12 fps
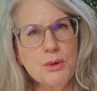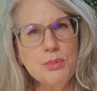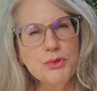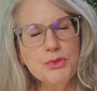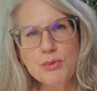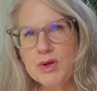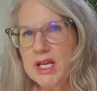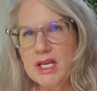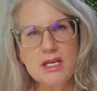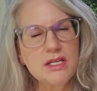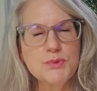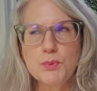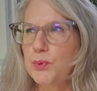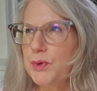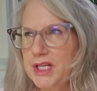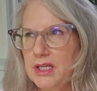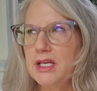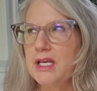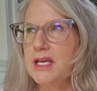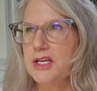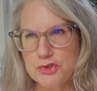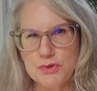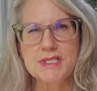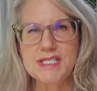number three is really
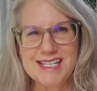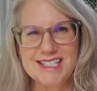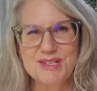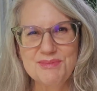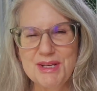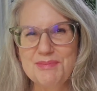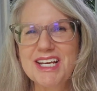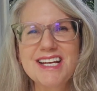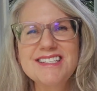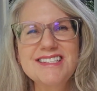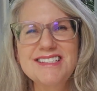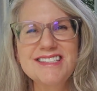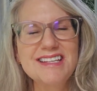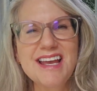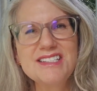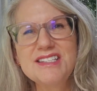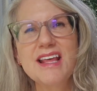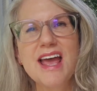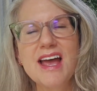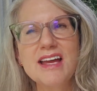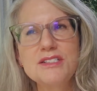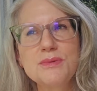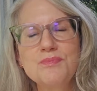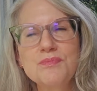interesting to me because it says
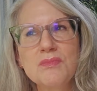that